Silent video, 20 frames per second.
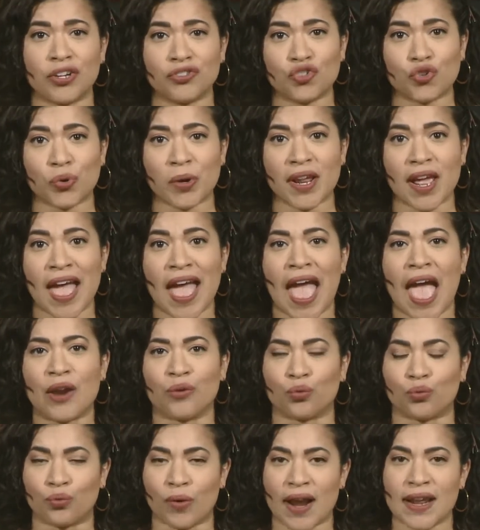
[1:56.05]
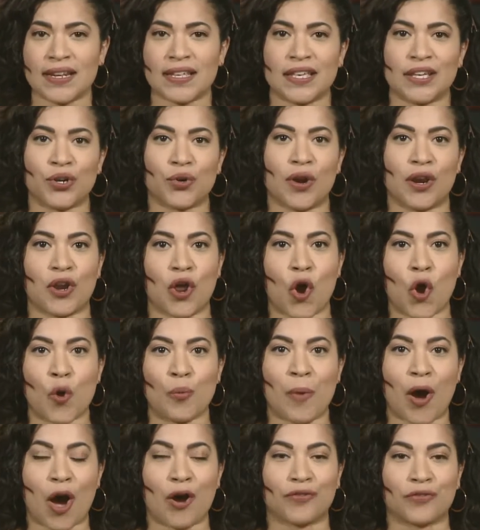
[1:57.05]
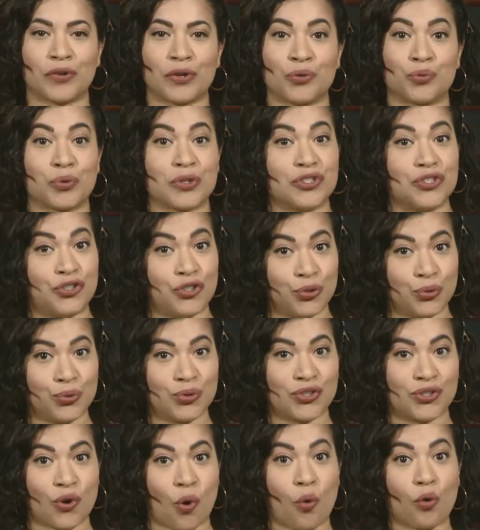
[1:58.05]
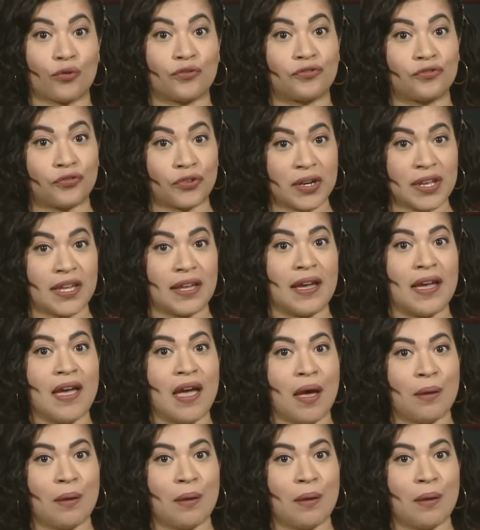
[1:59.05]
Country and right here at home, offering reduced or free